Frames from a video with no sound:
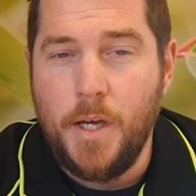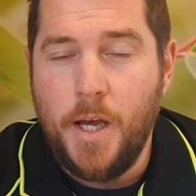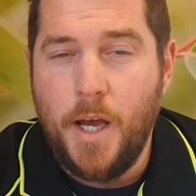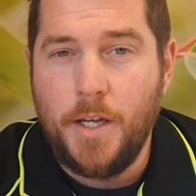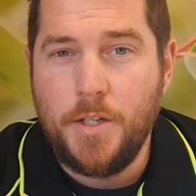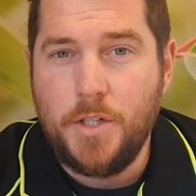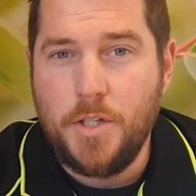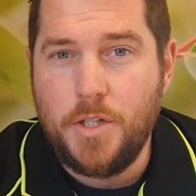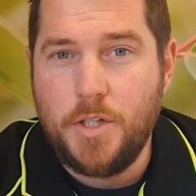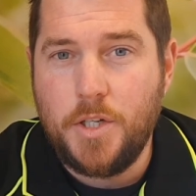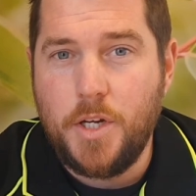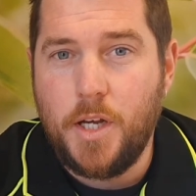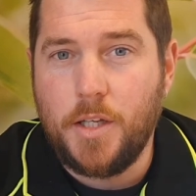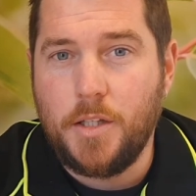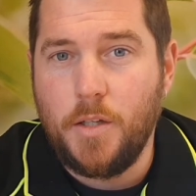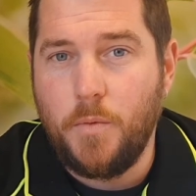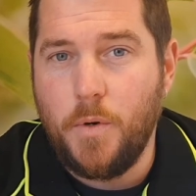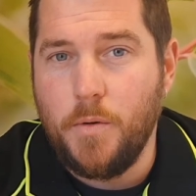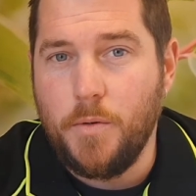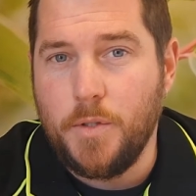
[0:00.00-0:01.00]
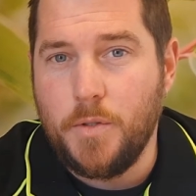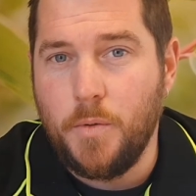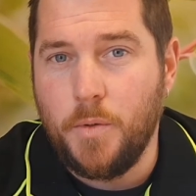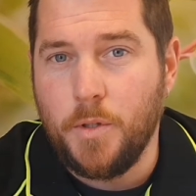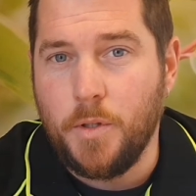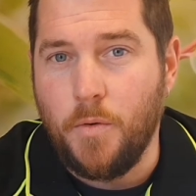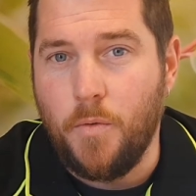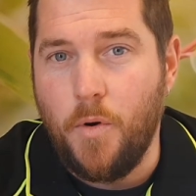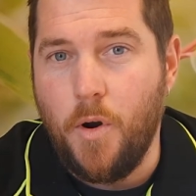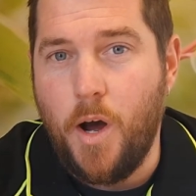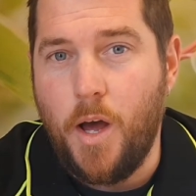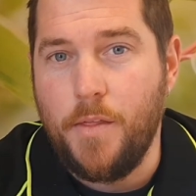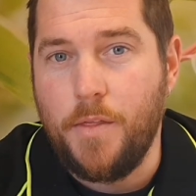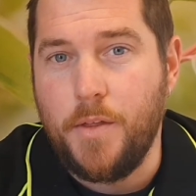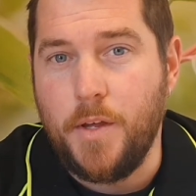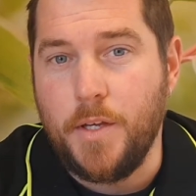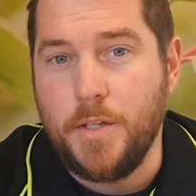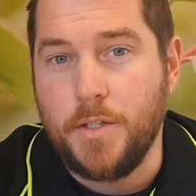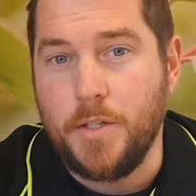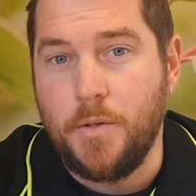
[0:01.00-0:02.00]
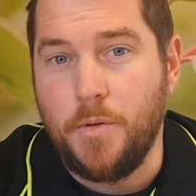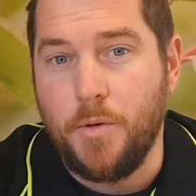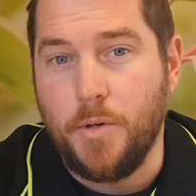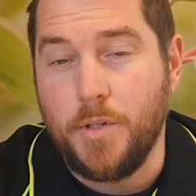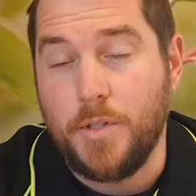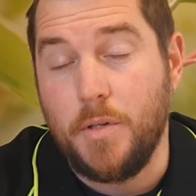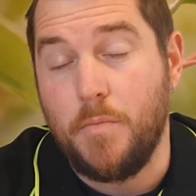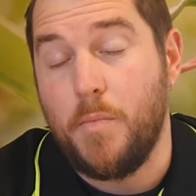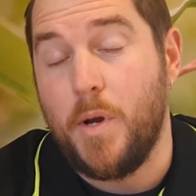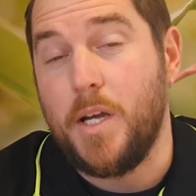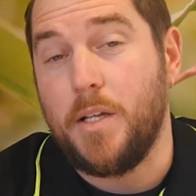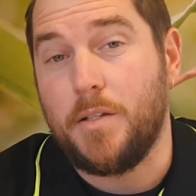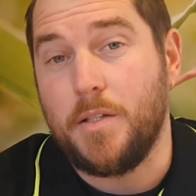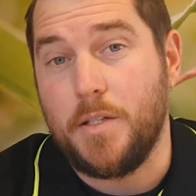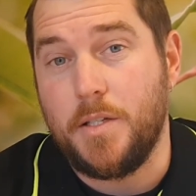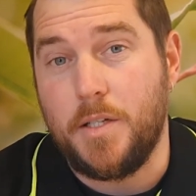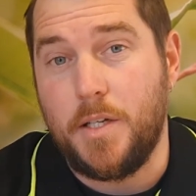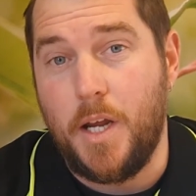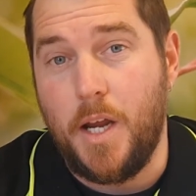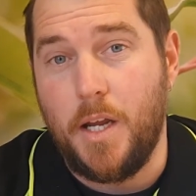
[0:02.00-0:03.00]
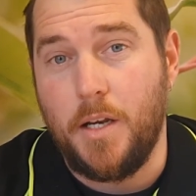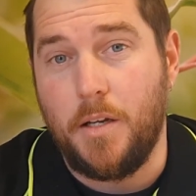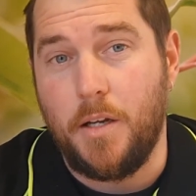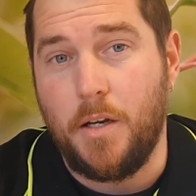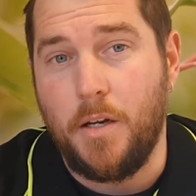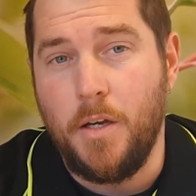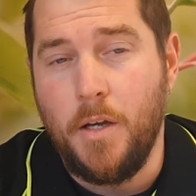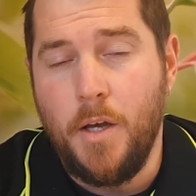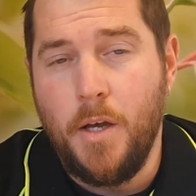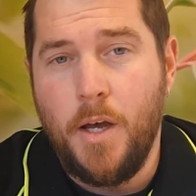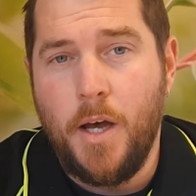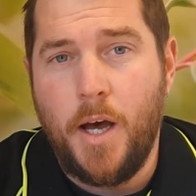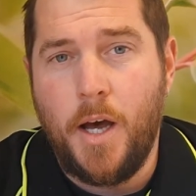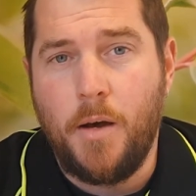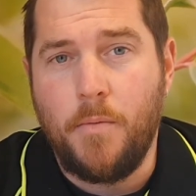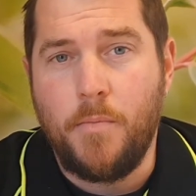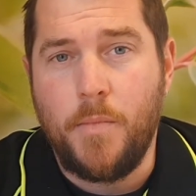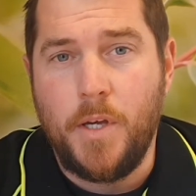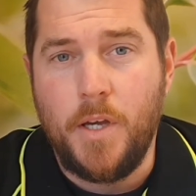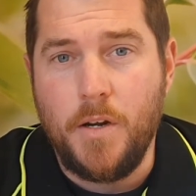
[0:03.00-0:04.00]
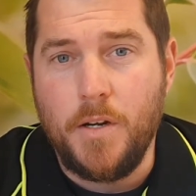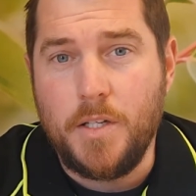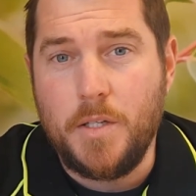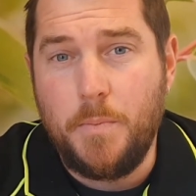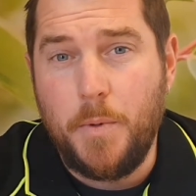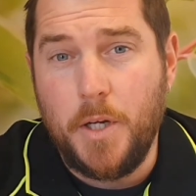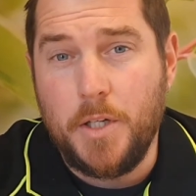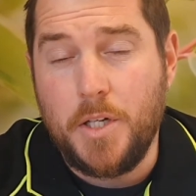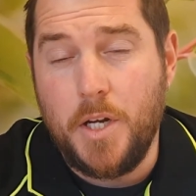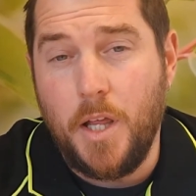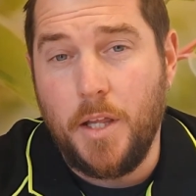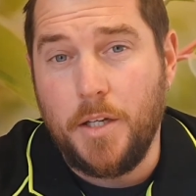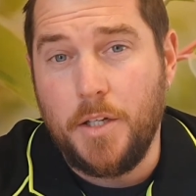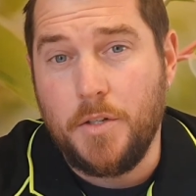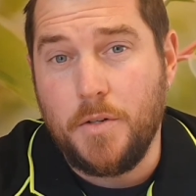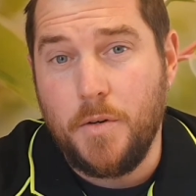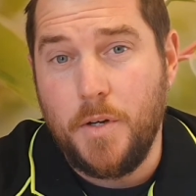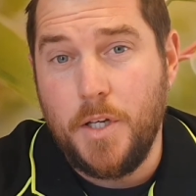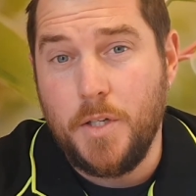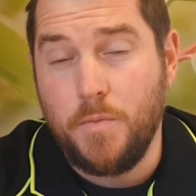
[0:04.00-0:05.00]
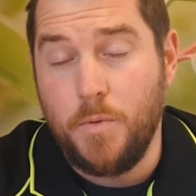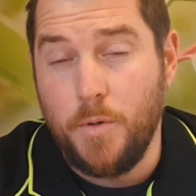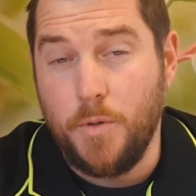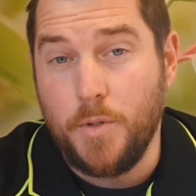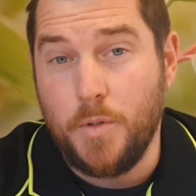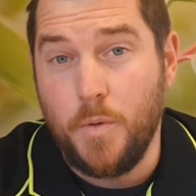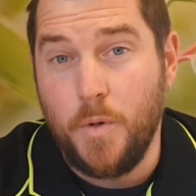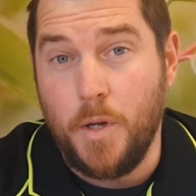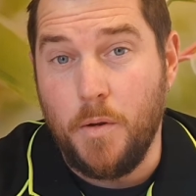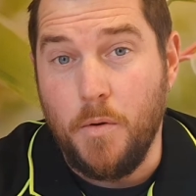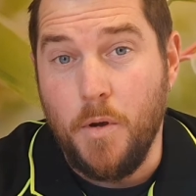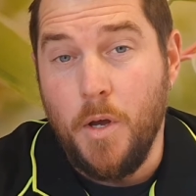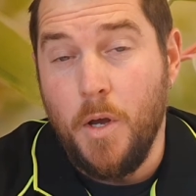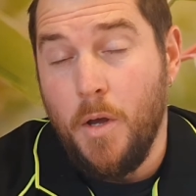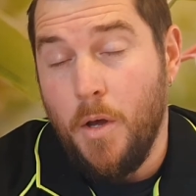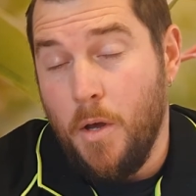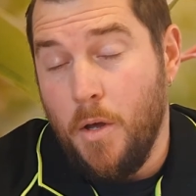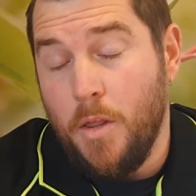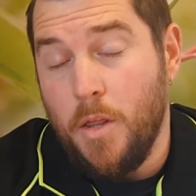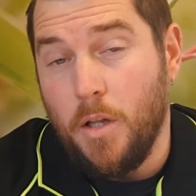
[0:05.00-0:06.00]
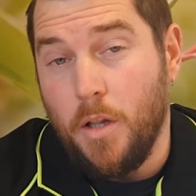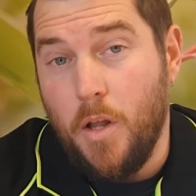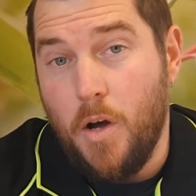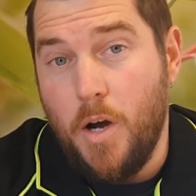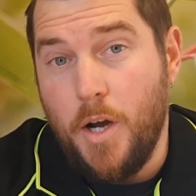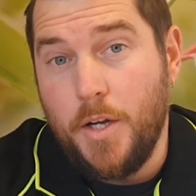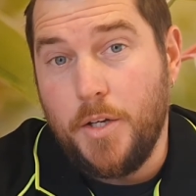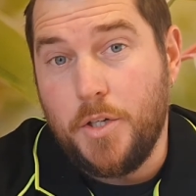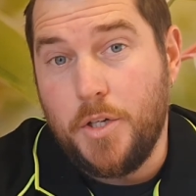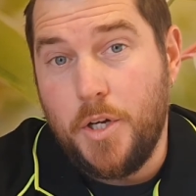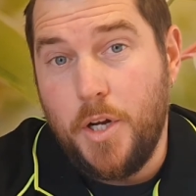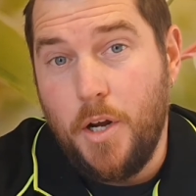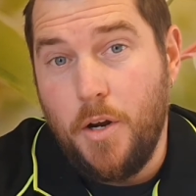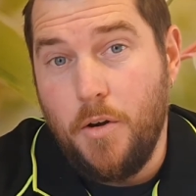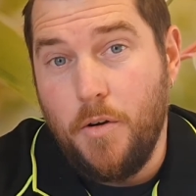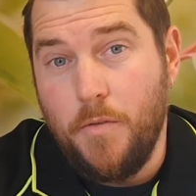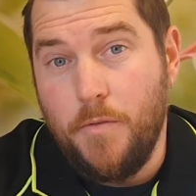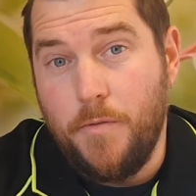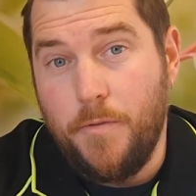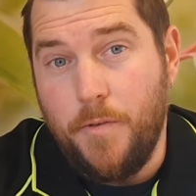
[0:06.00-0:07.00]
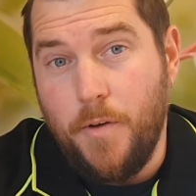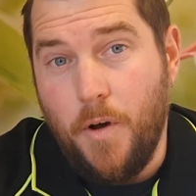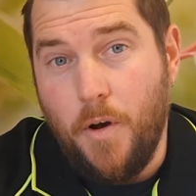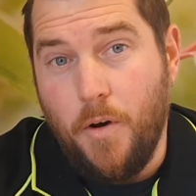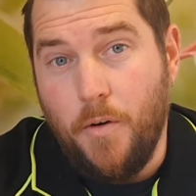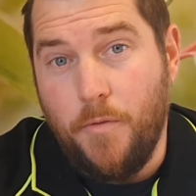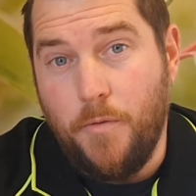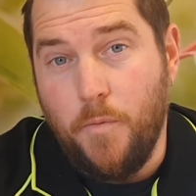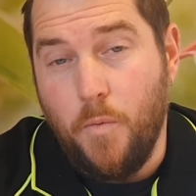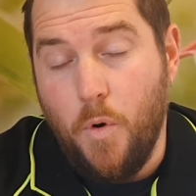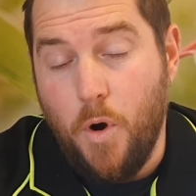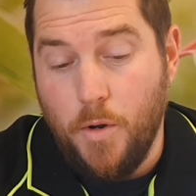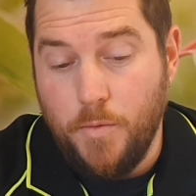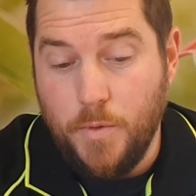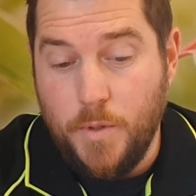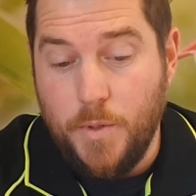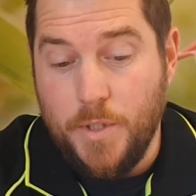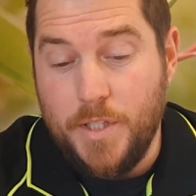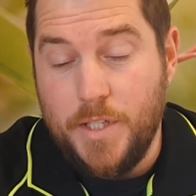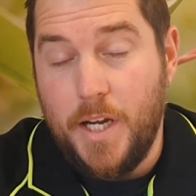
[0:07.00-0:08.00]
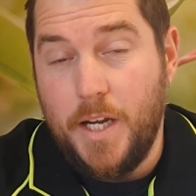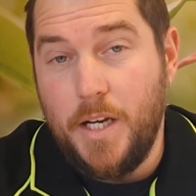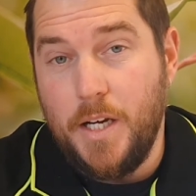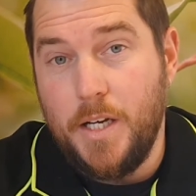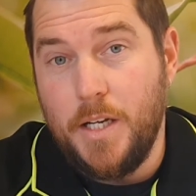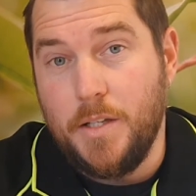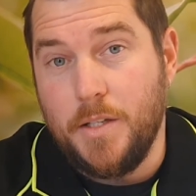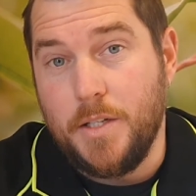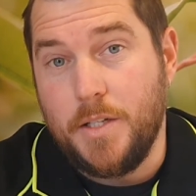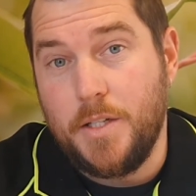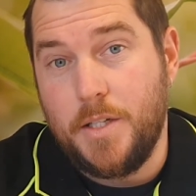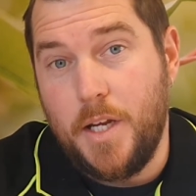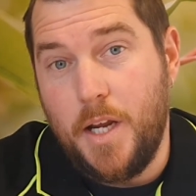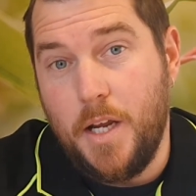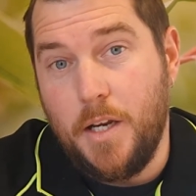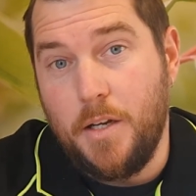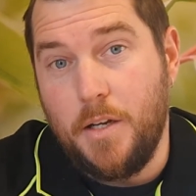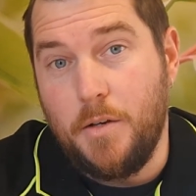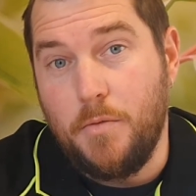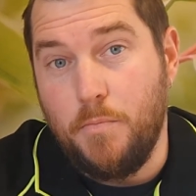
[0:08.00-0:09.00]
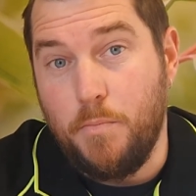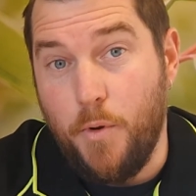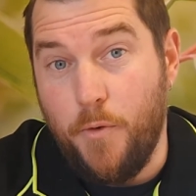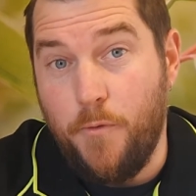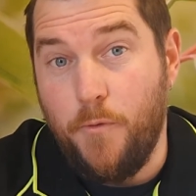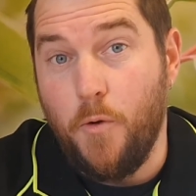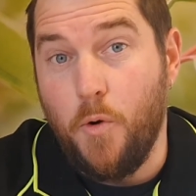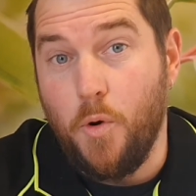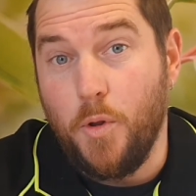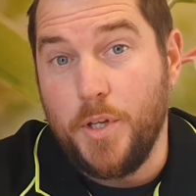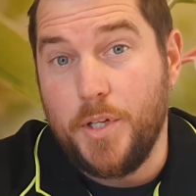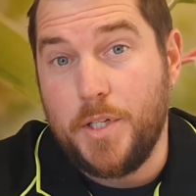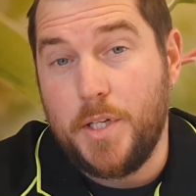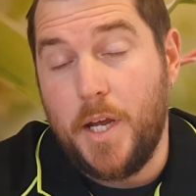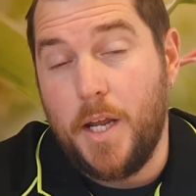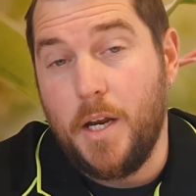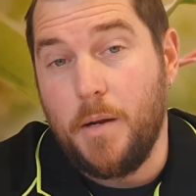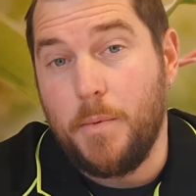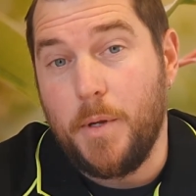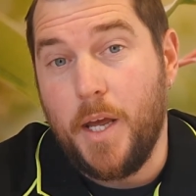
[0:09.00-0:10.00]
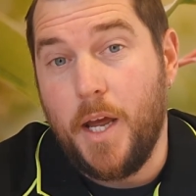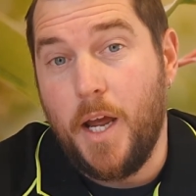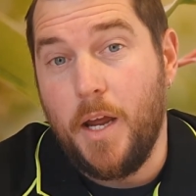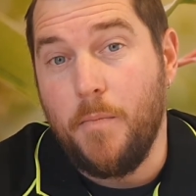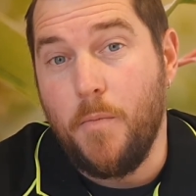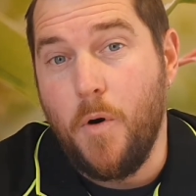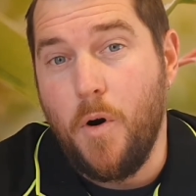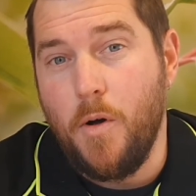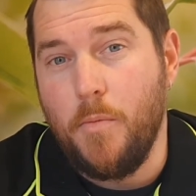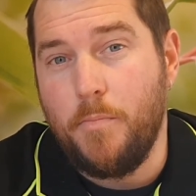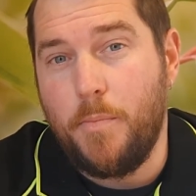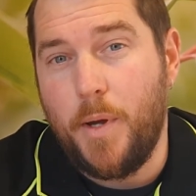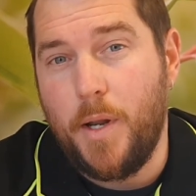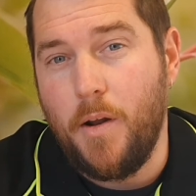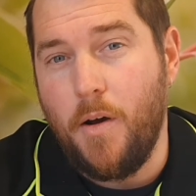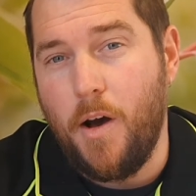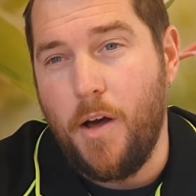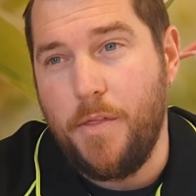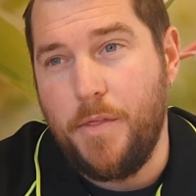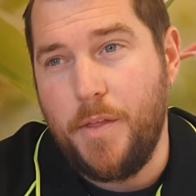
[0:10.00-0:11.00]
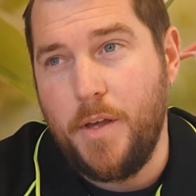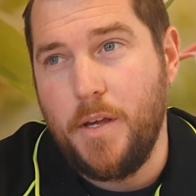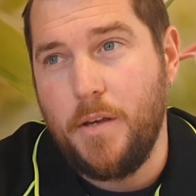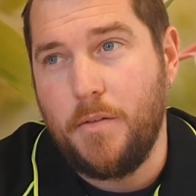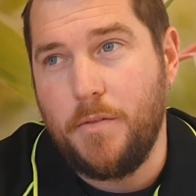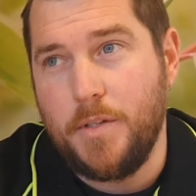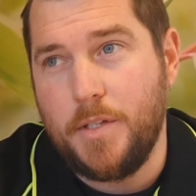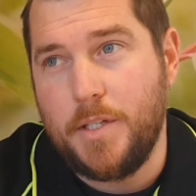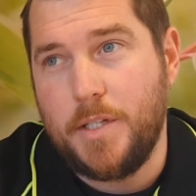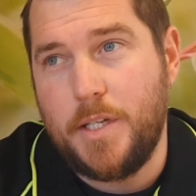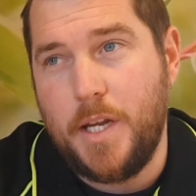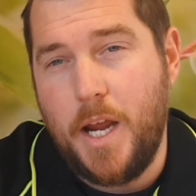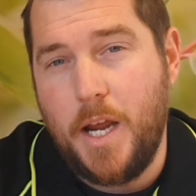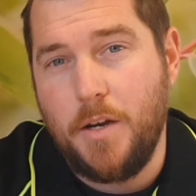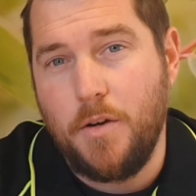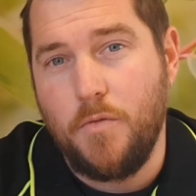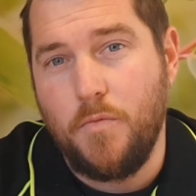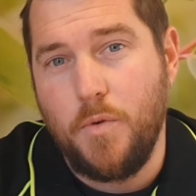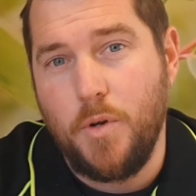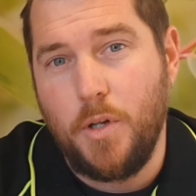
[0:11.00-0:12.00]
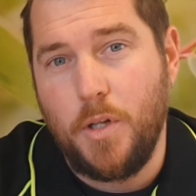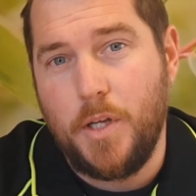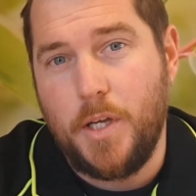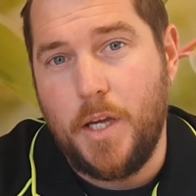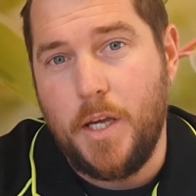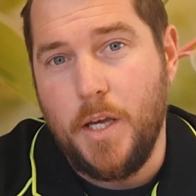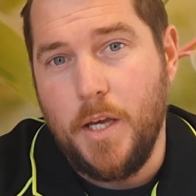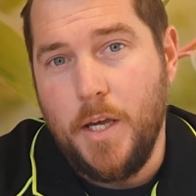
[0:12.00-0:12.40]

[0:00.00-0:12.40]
and just check that we were doing the right things in order to meet the standard. Here at Speciality Trees, we were doing the lion's share of what was needed in the standard before the standard came on. But I think the standard really